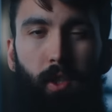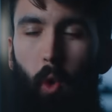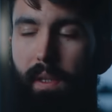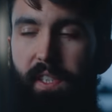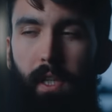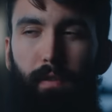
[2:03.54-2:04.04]

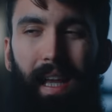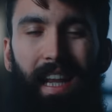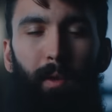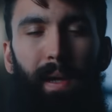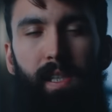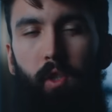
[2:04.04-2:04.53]
So instead of
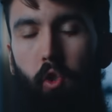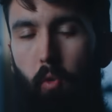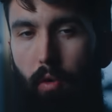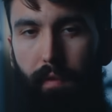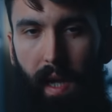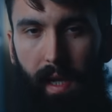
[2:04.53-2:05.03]
gaining weight
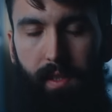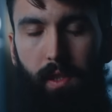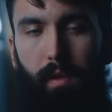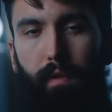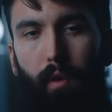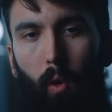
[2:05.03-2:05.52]
super
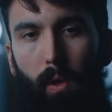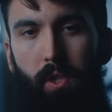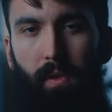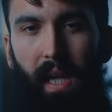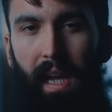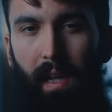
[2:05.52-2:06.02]
fast, focus
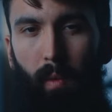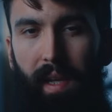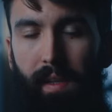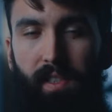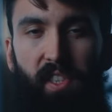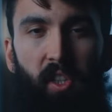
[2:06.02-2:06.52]
on gaining
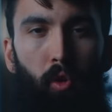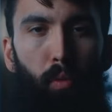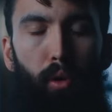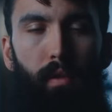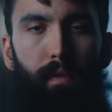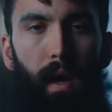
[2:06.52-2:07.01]
weight at
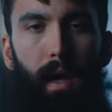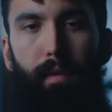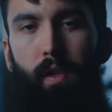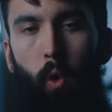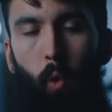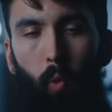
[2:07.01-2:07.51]

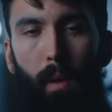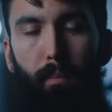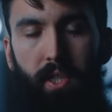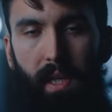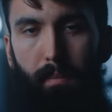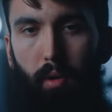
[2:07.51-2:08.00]
0.5 to
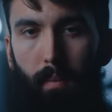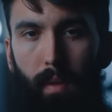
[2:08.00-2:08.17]
1% per